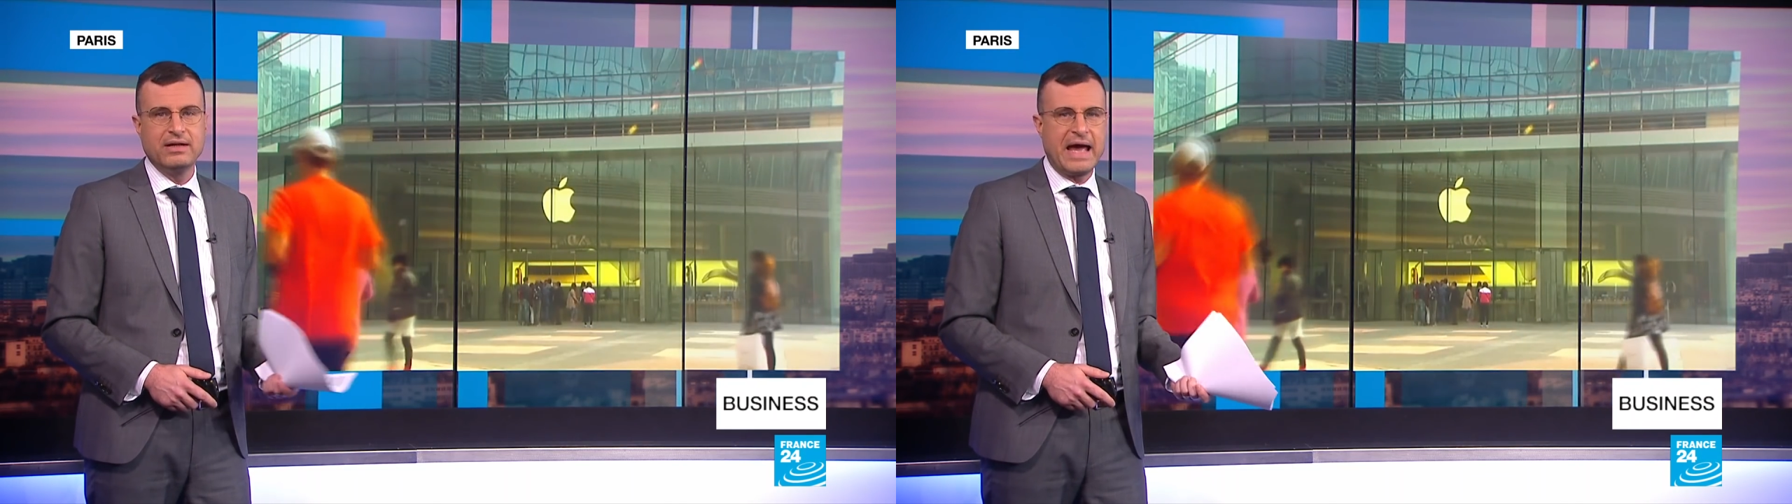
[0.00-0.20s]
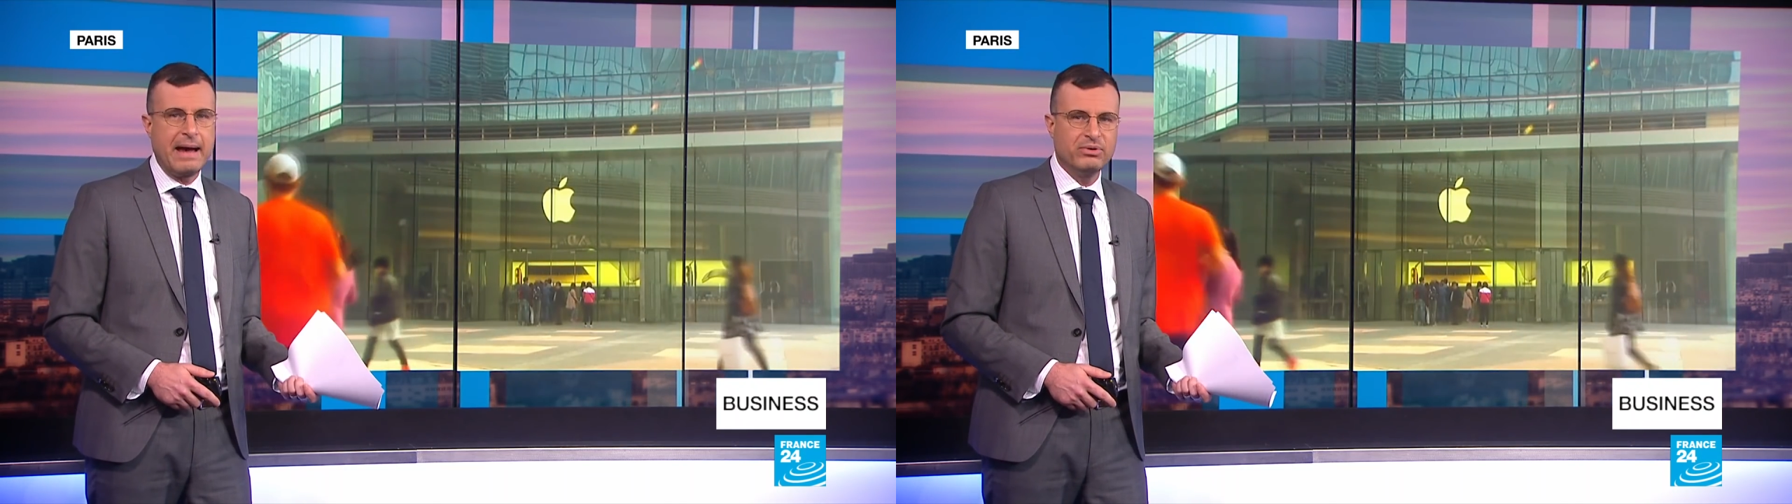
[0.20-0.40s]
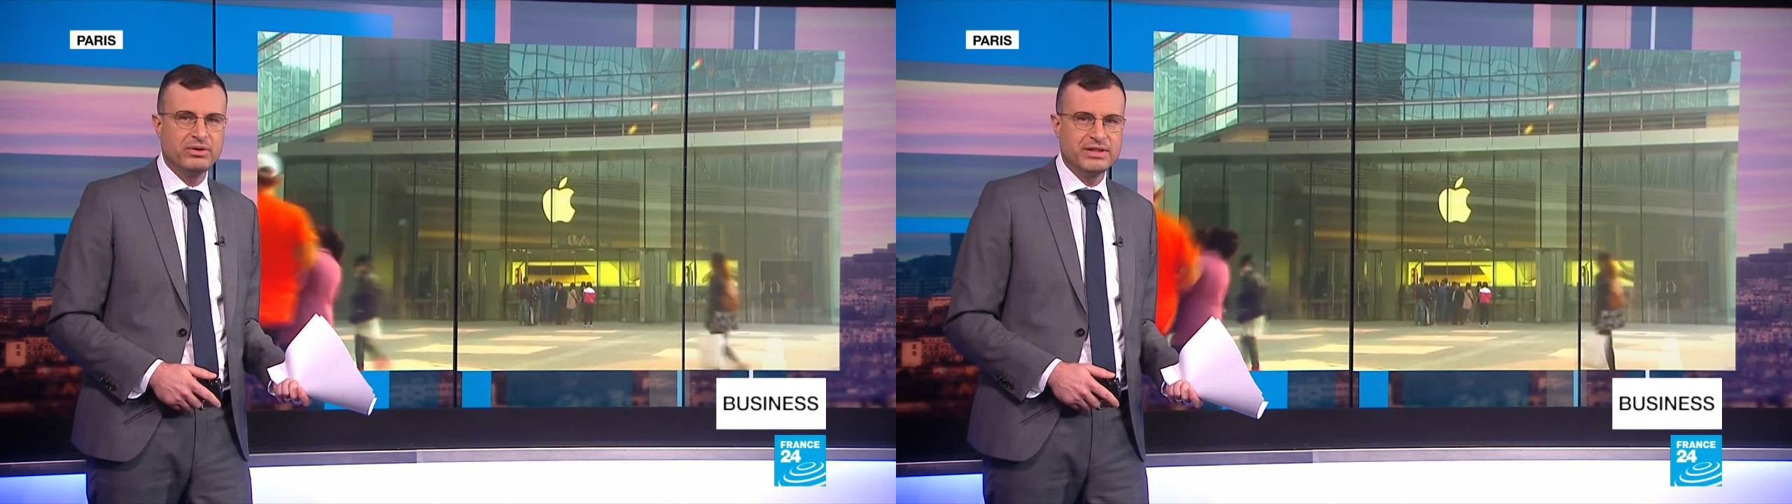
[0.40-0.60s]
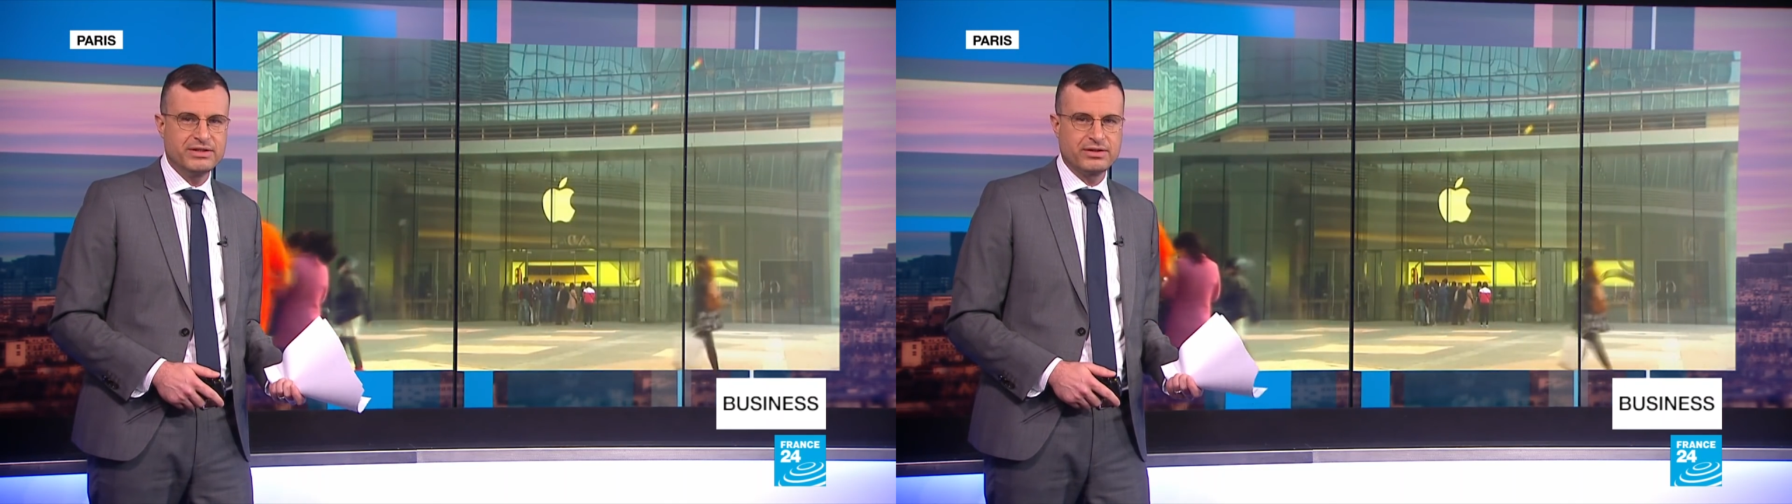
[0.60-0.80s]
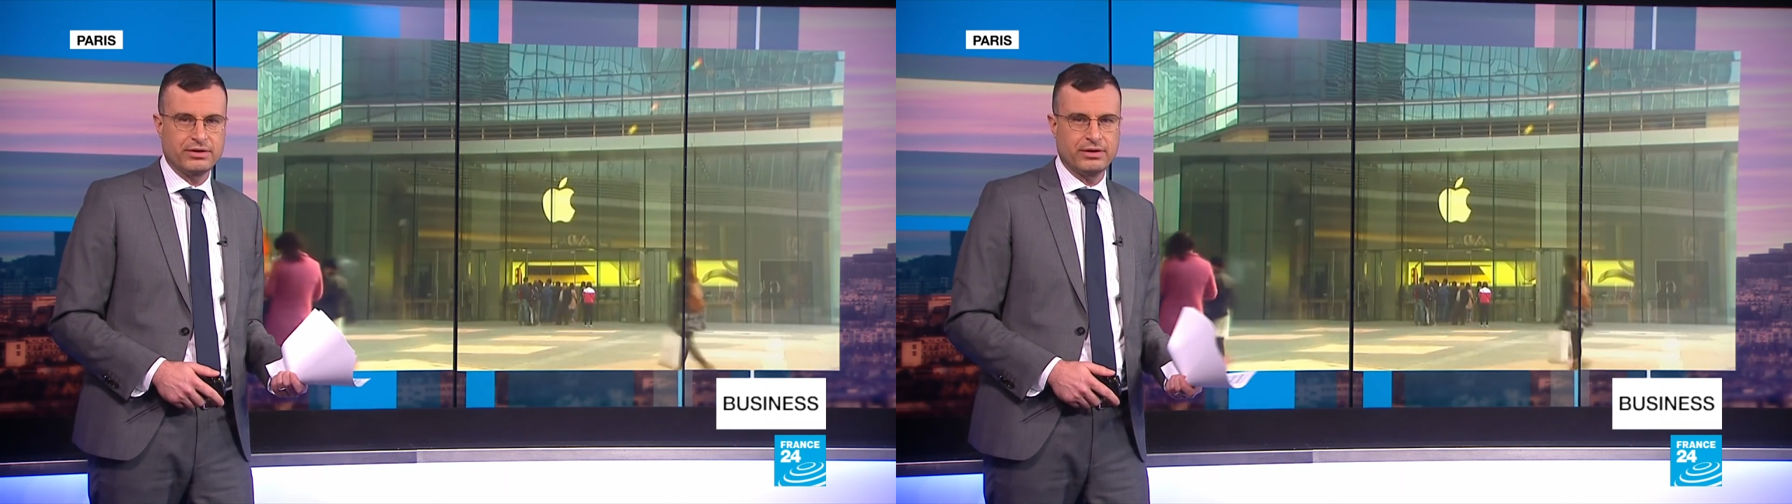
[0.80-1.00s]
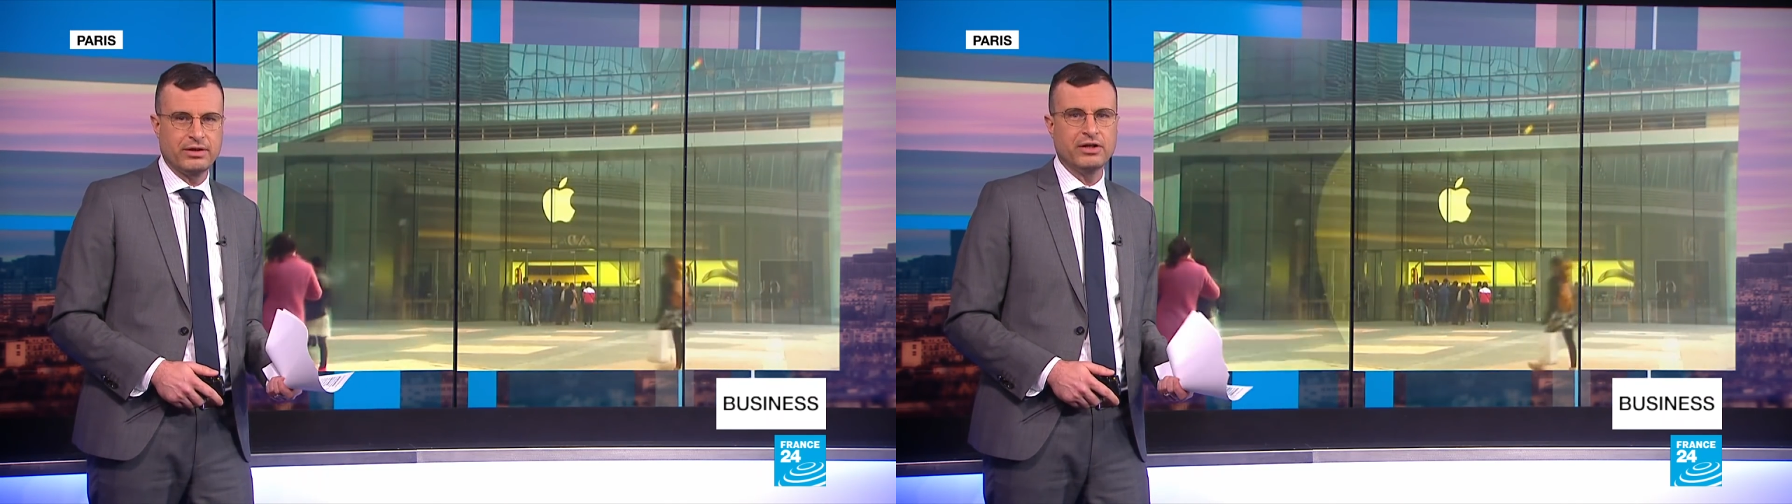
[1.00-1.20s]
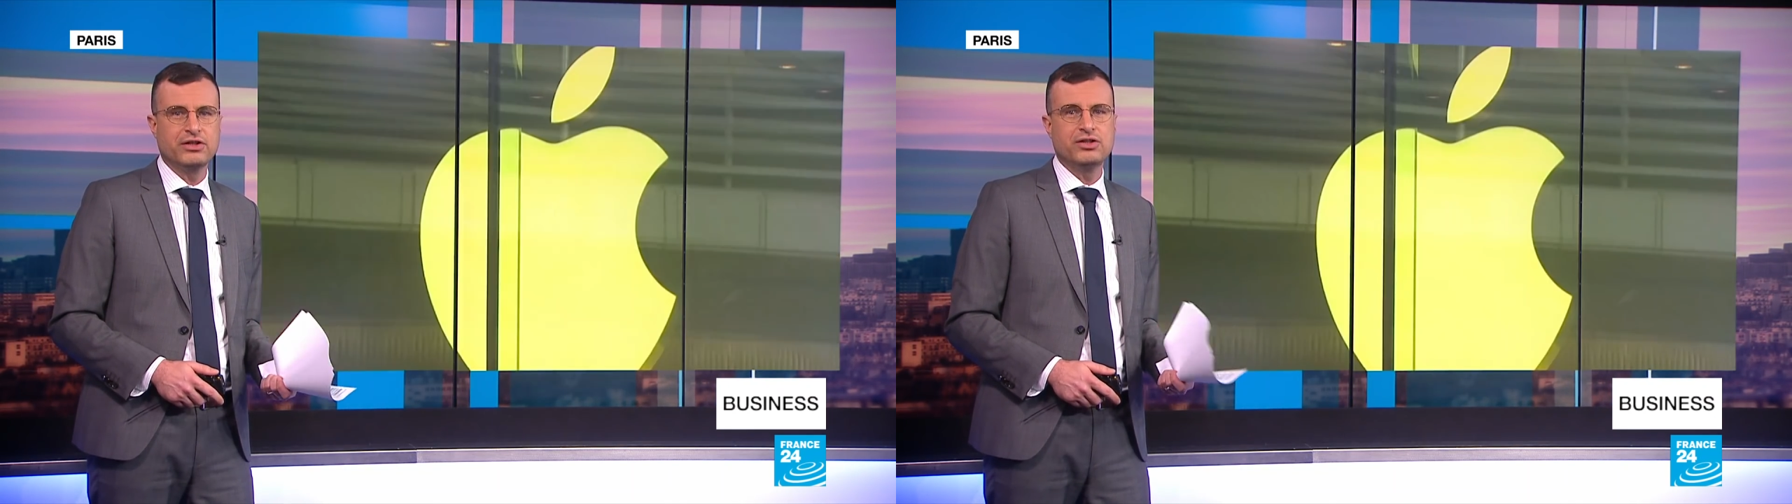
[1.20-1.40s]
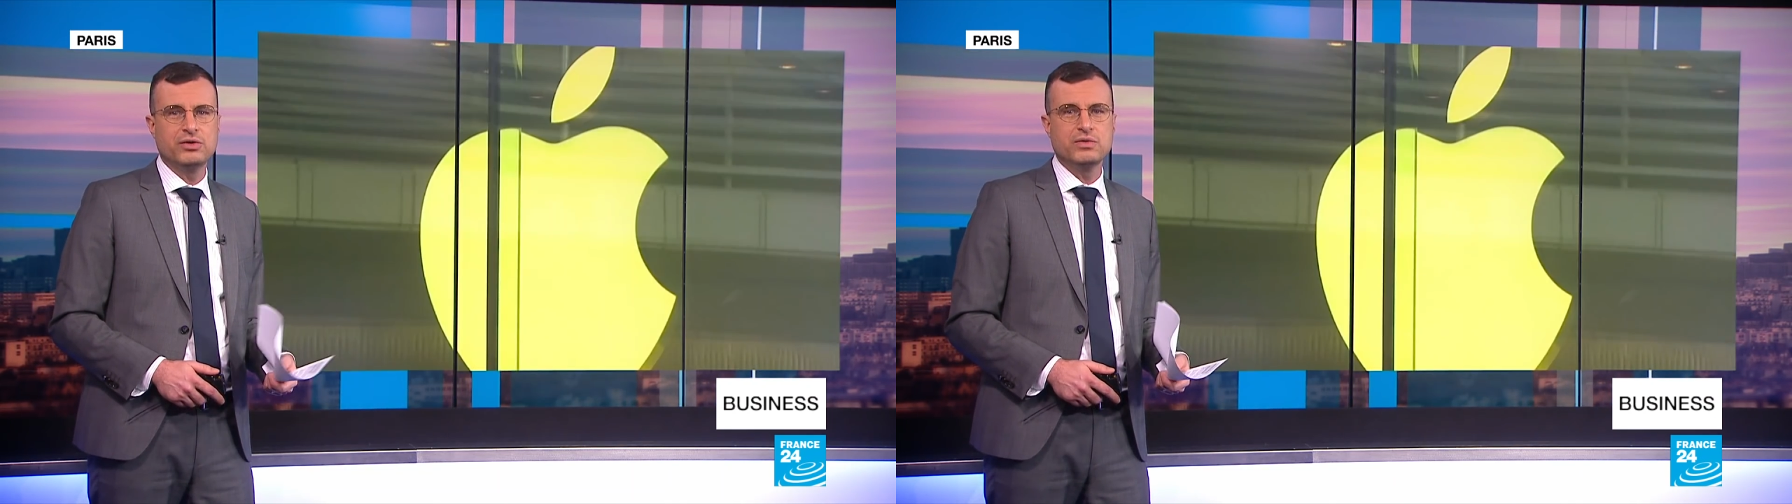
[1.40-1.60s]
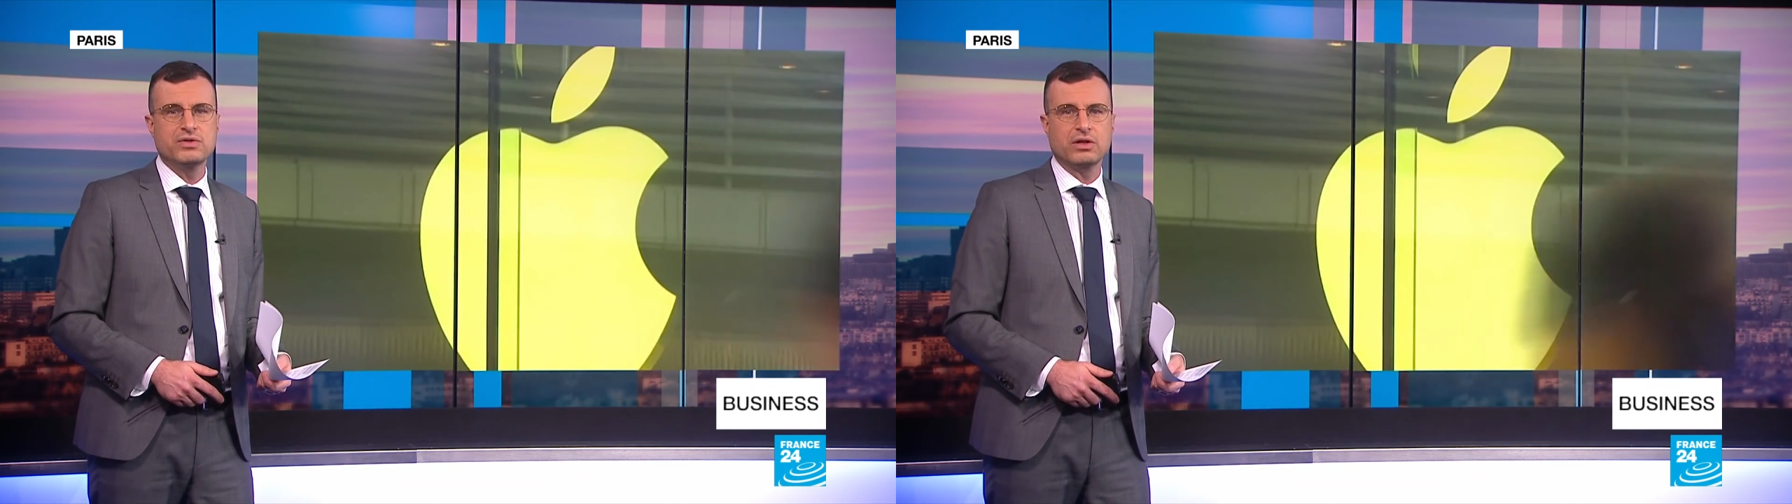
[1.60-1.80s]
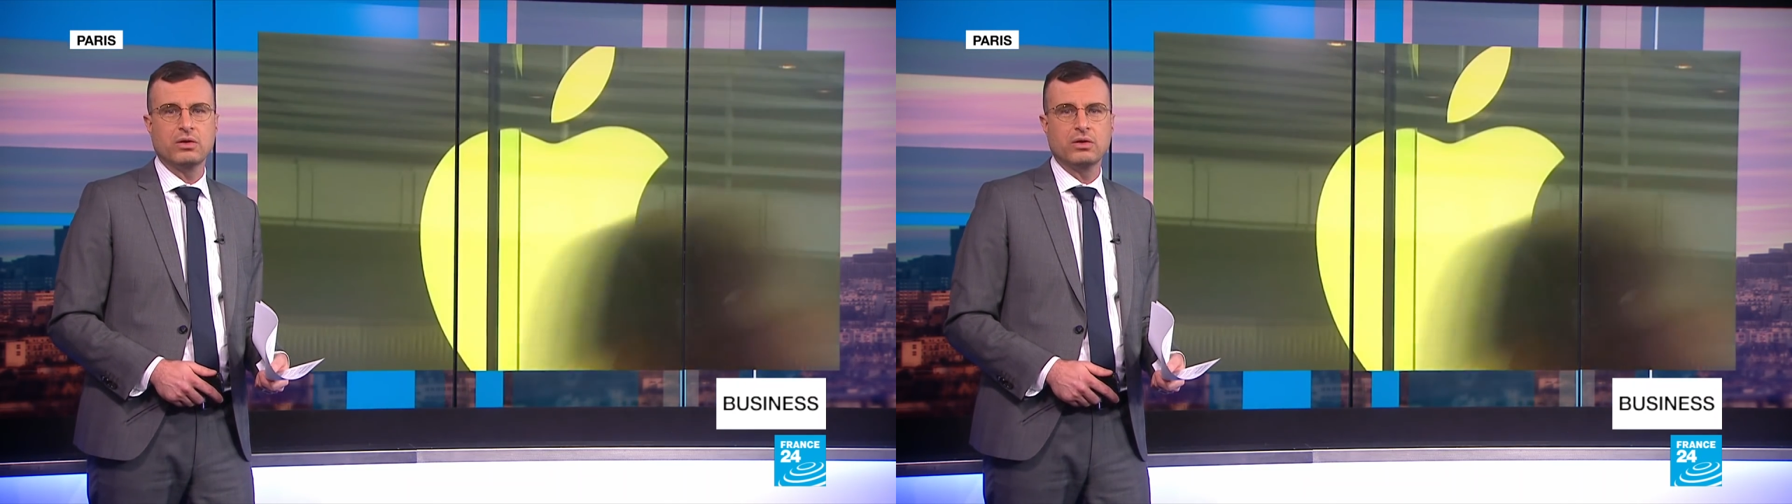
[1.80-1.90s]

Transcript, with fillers: Apple, in turn, accused